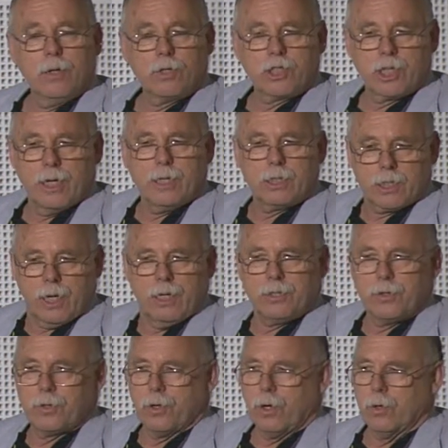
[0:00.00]
you change,
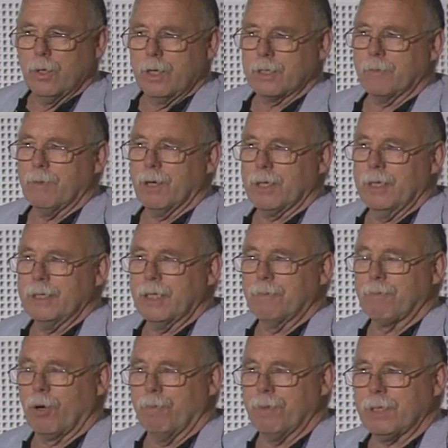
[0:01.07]
as you know, the
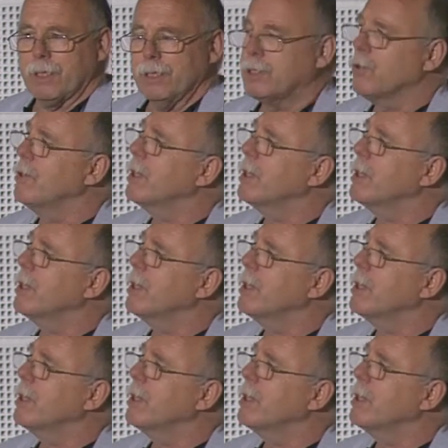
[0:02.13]
magnetic properties, so